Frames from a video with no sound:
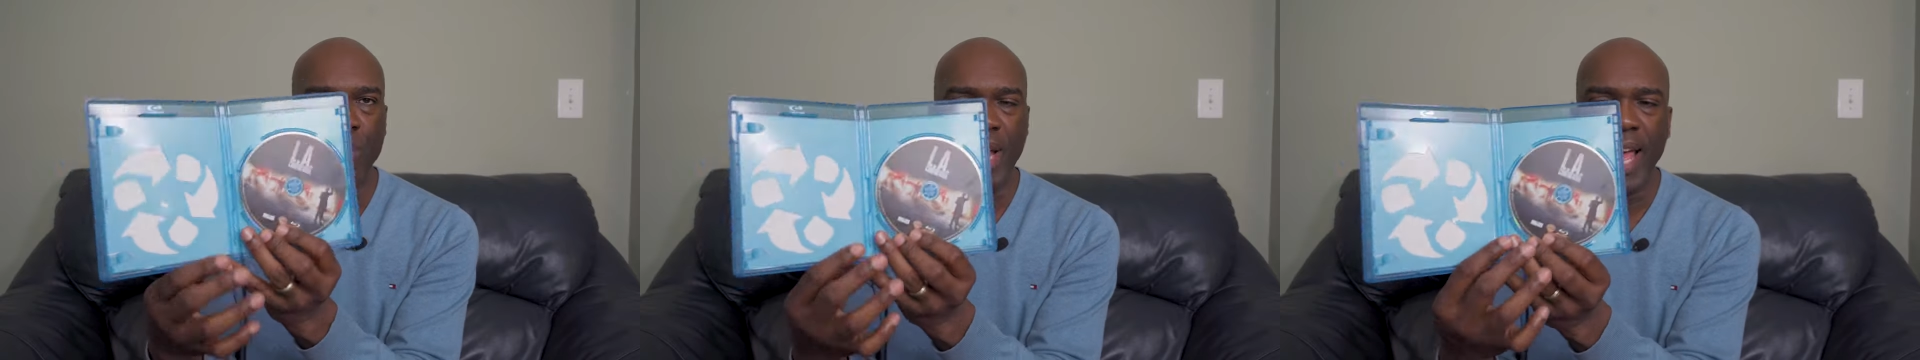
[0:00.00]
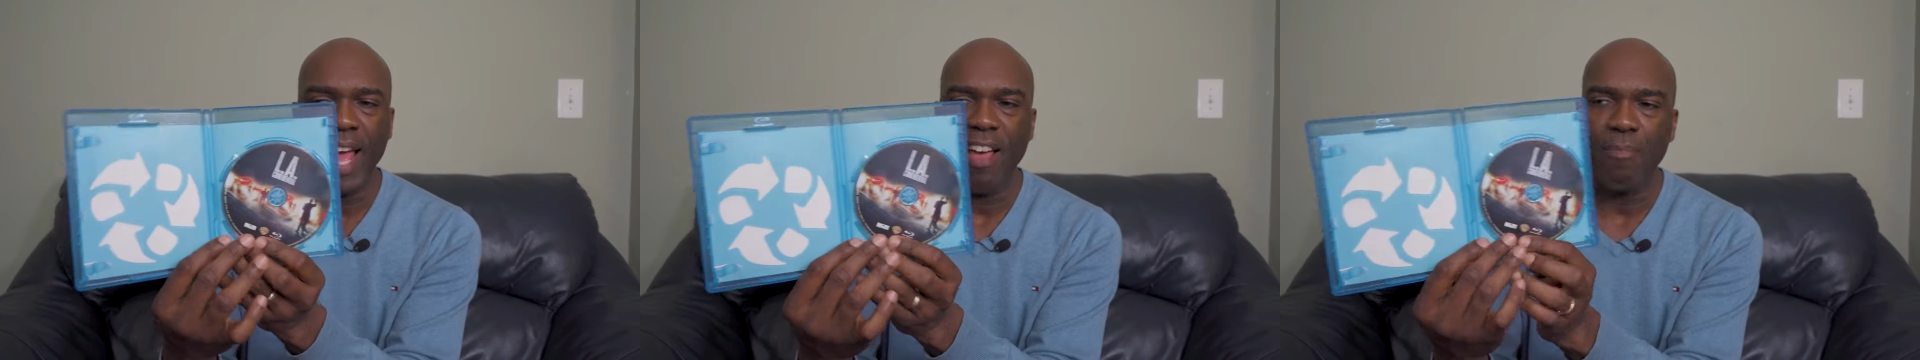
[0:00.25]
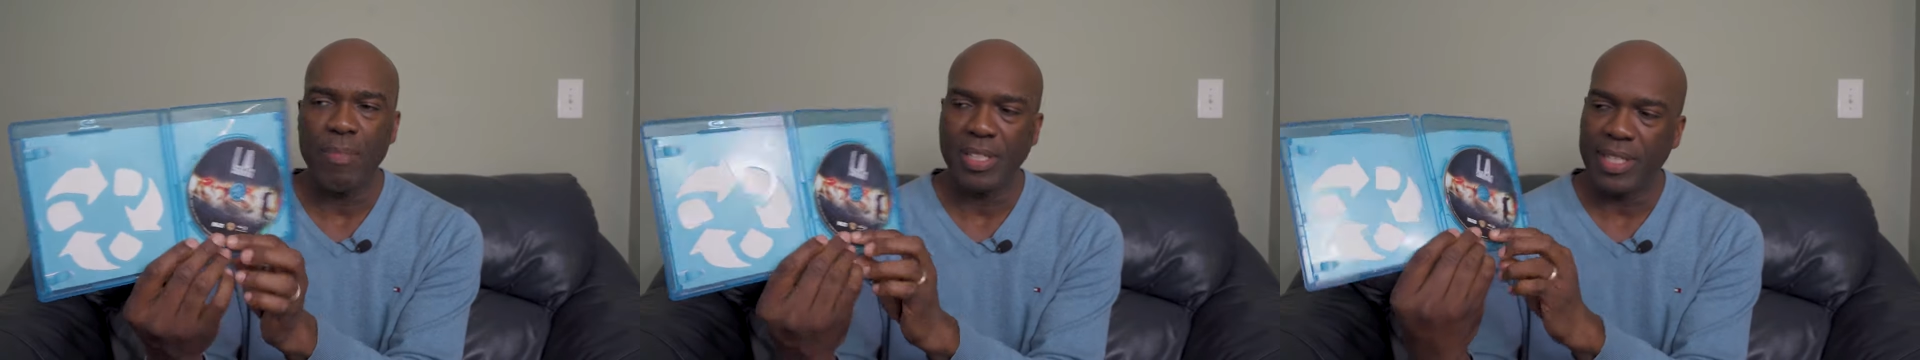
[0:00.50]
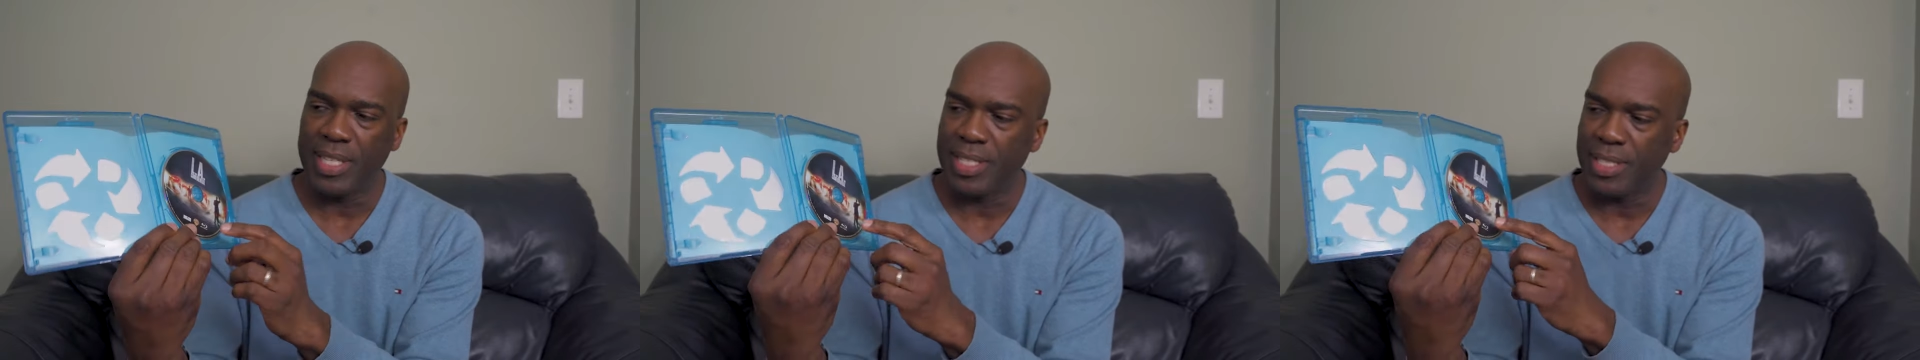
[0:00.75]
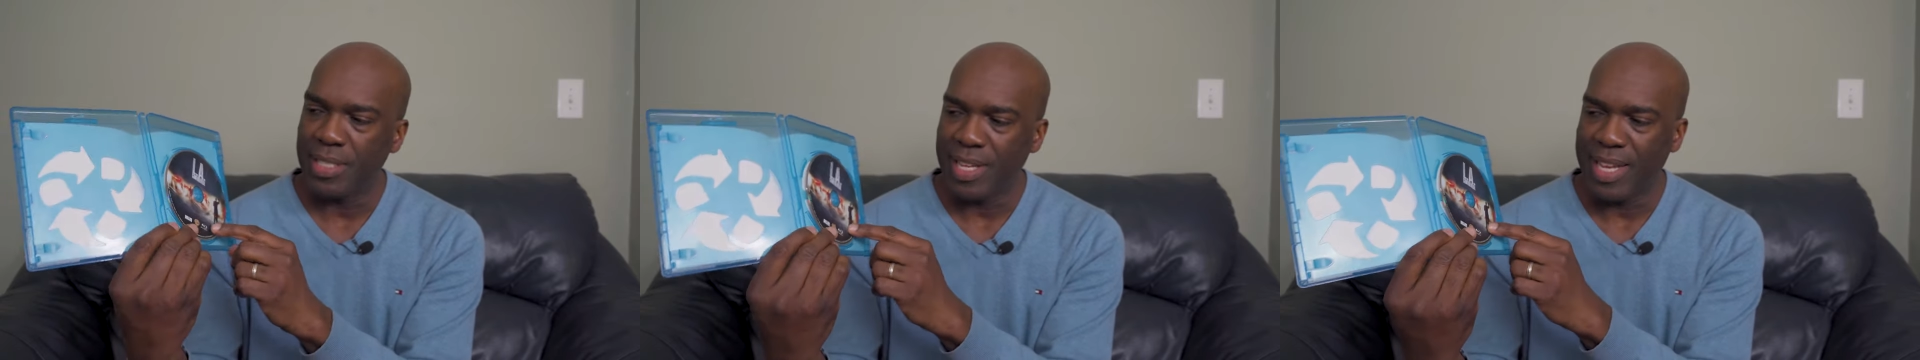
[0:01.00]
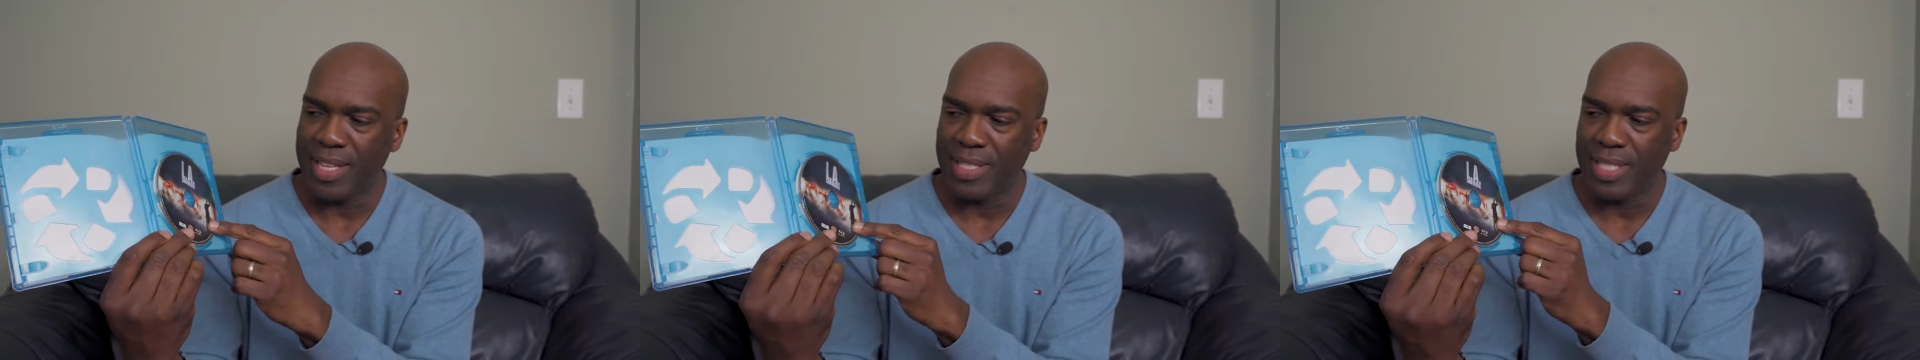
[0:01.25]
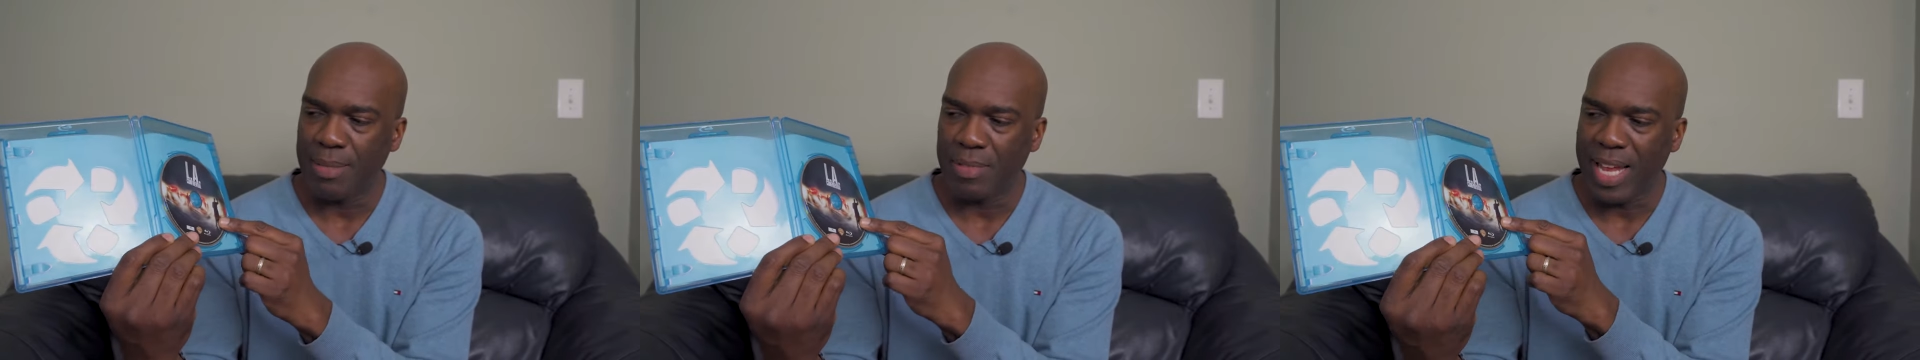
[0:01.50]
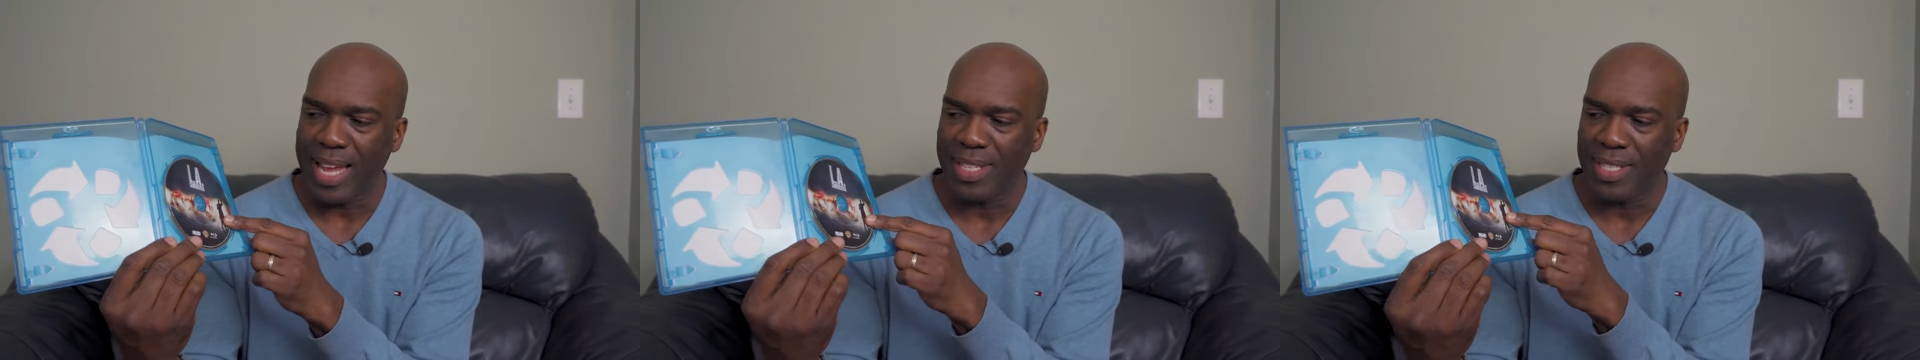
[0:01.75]
would have, but this is some
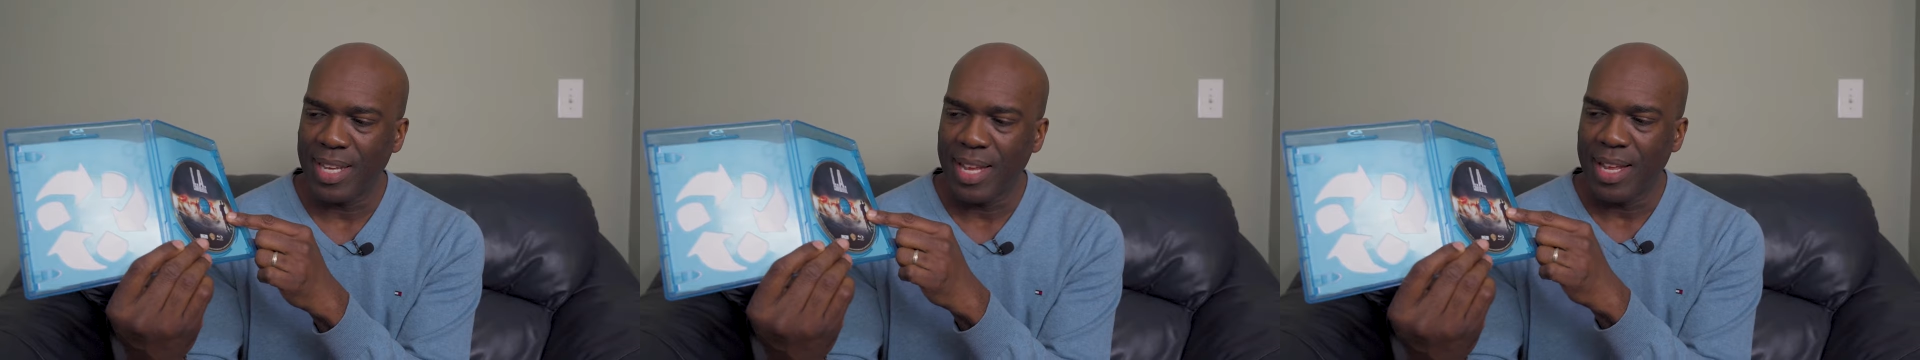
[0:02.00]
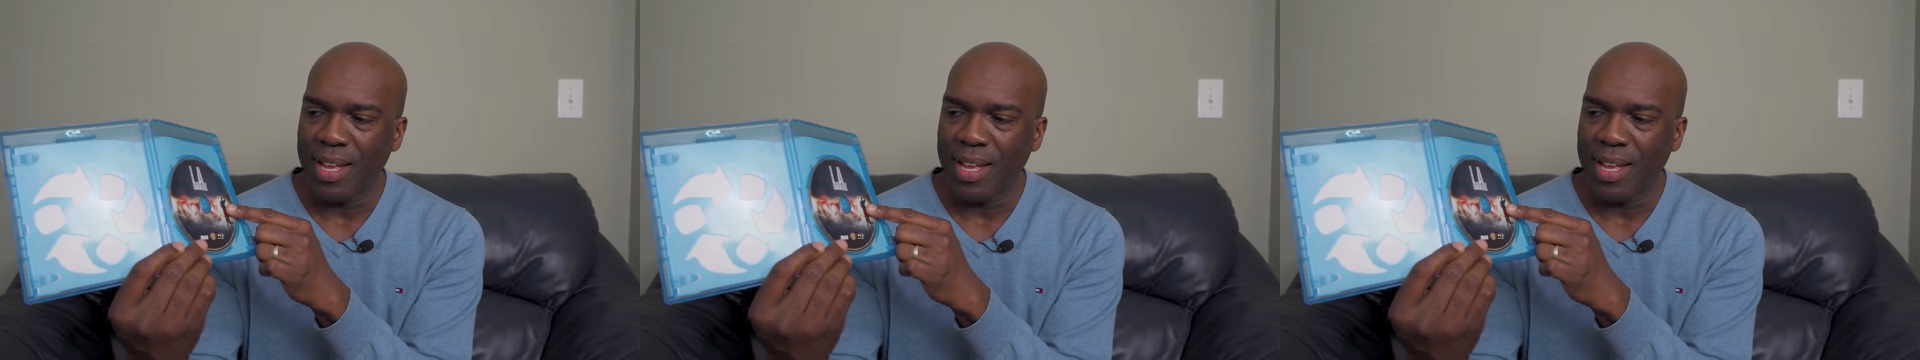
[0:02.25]
nice